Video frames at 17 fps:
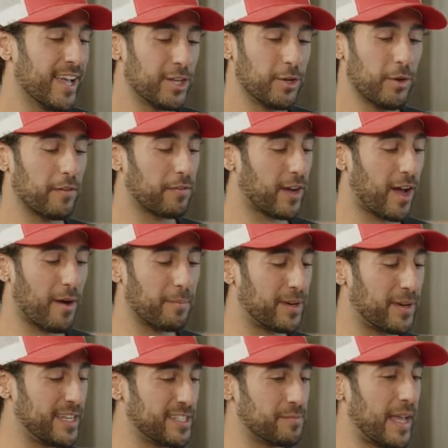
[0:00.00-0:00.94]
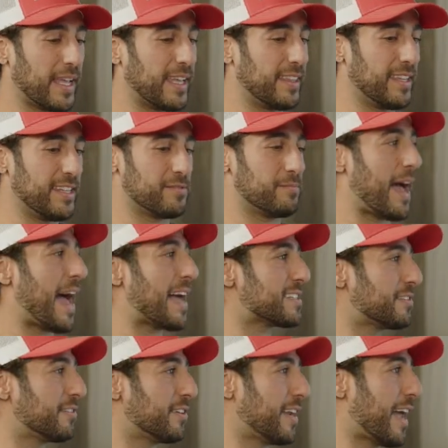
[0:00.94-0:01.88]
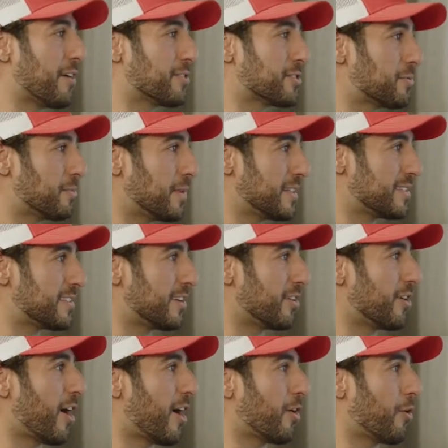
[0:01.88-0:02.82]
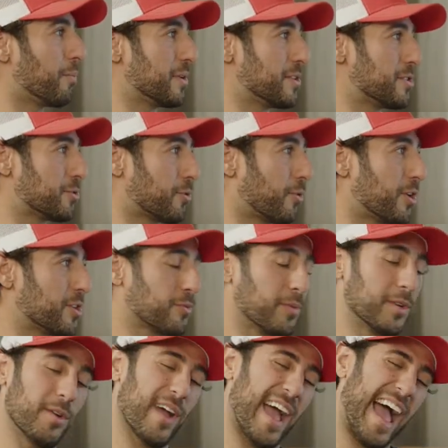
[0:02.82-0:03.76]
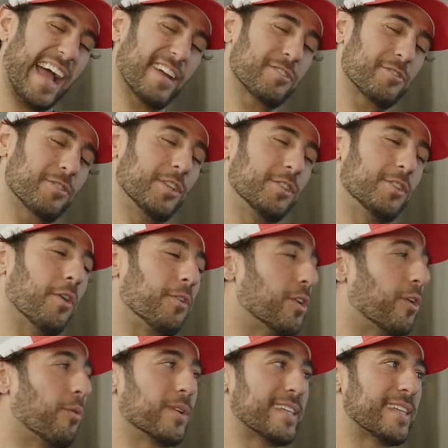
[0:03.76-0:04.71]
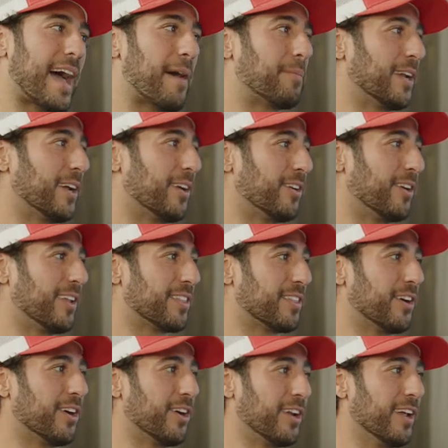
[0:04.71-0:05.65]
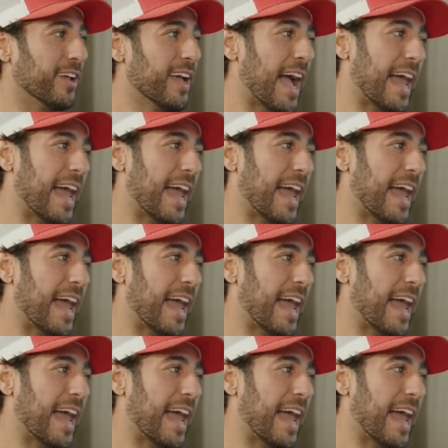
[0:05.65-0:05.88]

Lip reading: you have companies making these massive announcements that are not open source when you actually don't know what's happening underneath the hood.